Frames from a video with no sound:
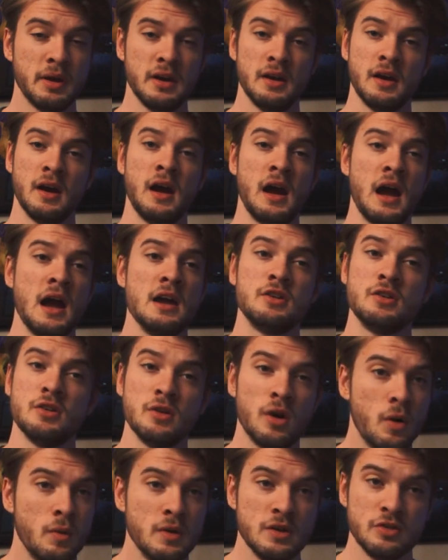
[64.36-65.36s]
But uh, I
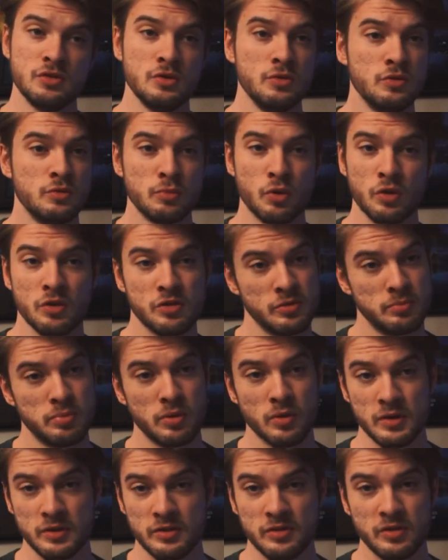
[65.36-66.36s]
could always use more
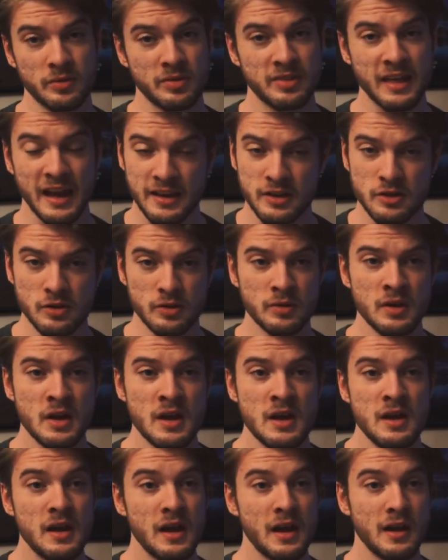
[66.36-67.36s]
support. So thank you.
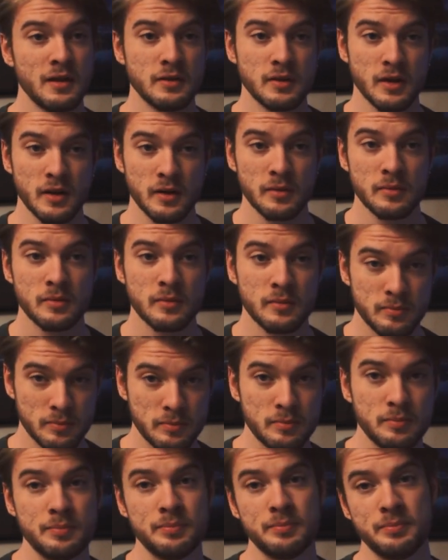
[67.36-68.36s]
And uh,
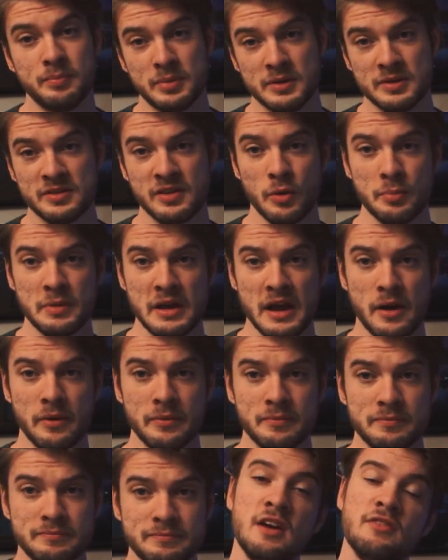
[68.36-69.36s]
please help me out.
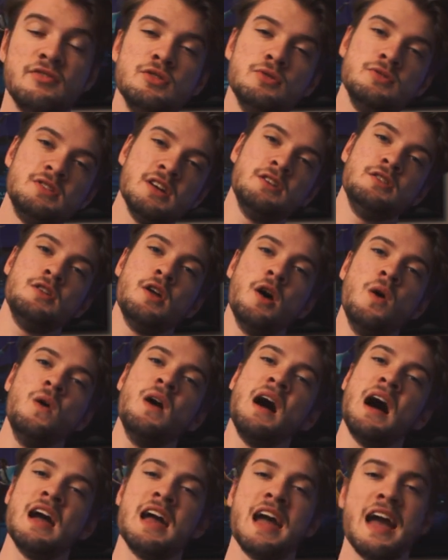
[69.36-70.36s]
If you didn't
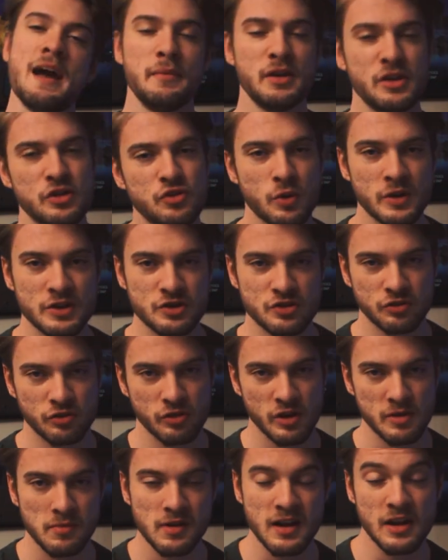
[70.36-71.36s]
know, I am a Twitch
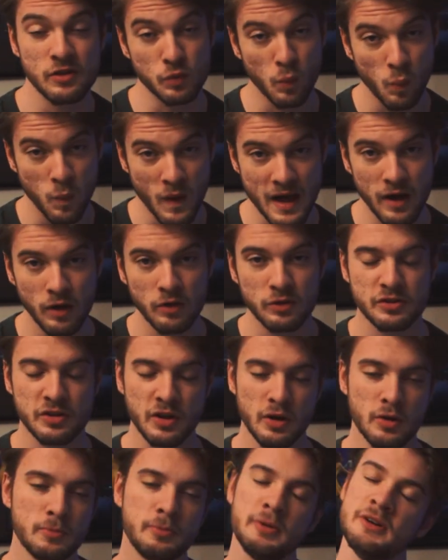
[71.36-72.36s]
streamer as well.
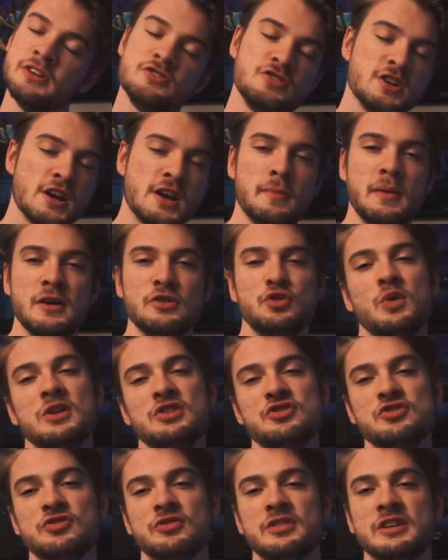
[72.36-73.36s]
So please check out my
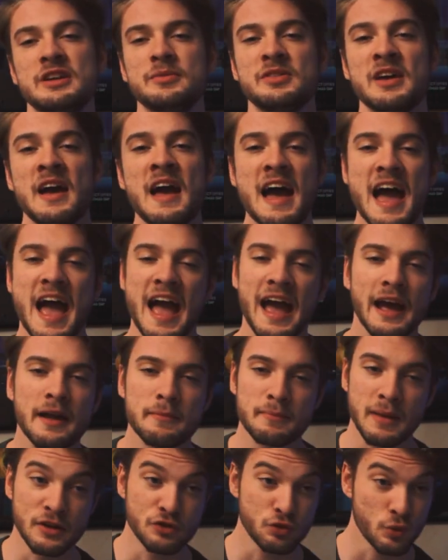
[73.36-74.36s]
Twitch streams
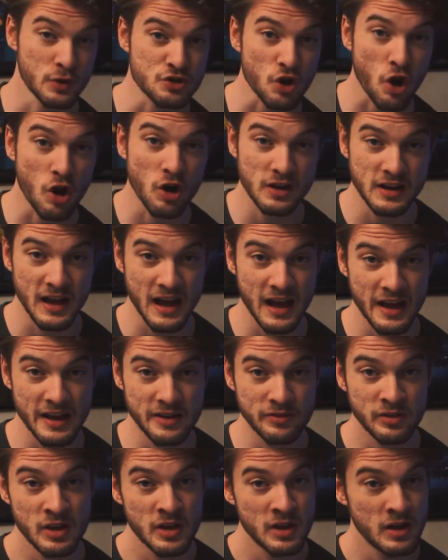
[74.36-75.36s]
and my Twitch
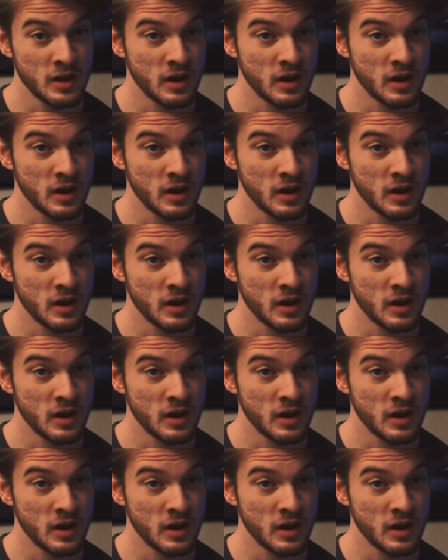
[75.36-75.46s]
archive